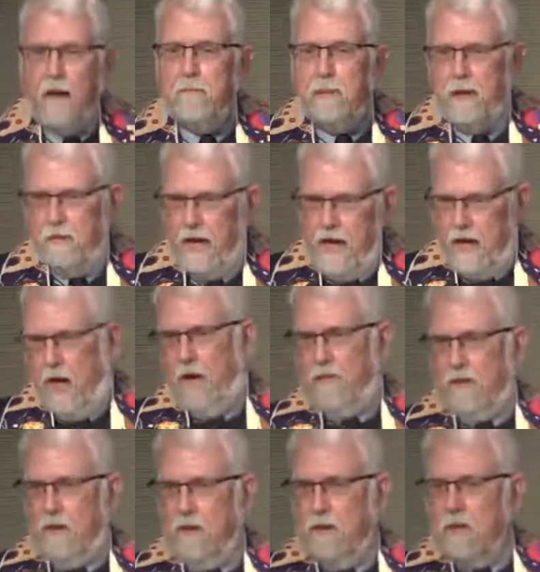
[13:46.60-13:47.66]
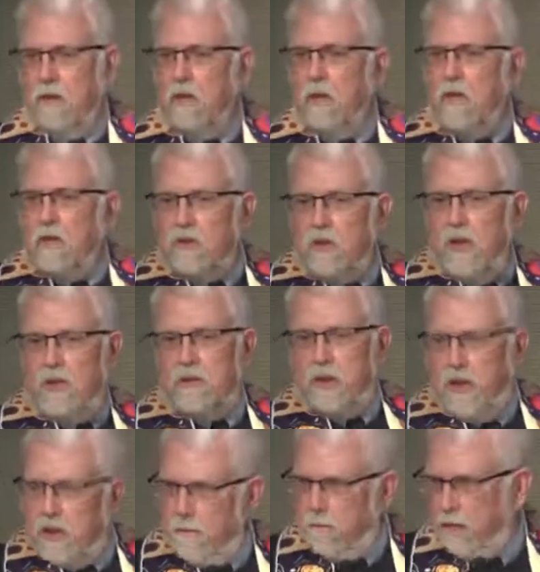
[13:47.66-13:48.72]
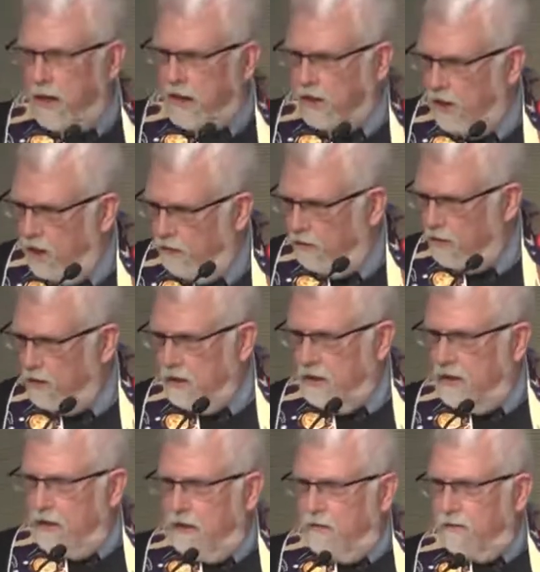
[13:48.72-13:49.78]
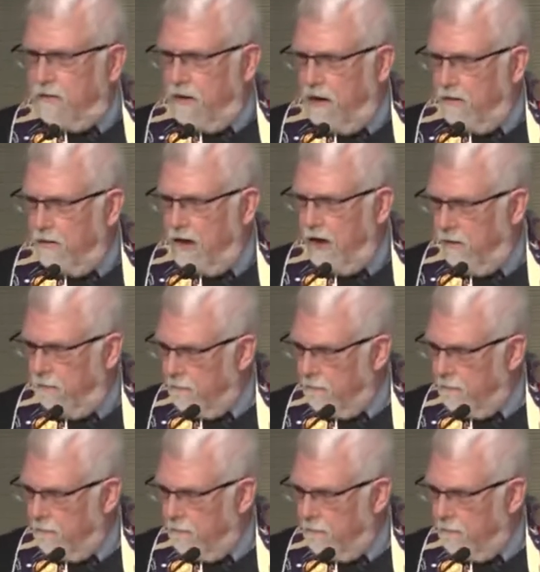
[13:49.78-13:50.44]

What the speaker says: be right over." So I took a brick over from our